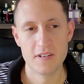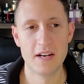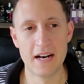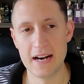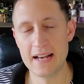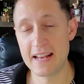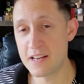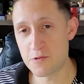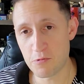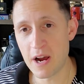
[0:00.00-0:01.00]
Uh, and
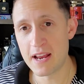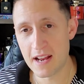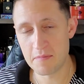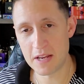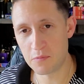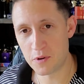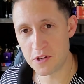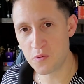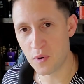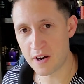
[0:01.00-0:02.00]
he's right. I mean, when
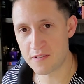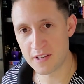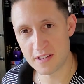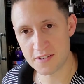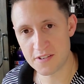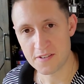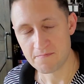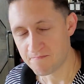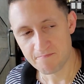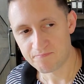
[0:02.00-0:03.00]
you wear this,
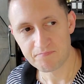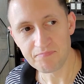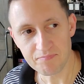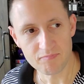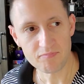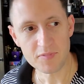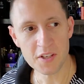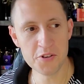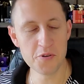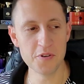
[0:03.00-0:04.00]

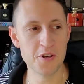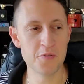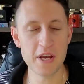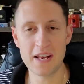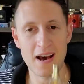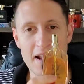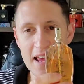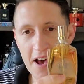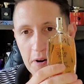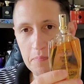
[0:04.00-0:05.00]
you you cannot
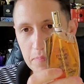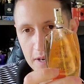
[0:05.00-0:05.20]
help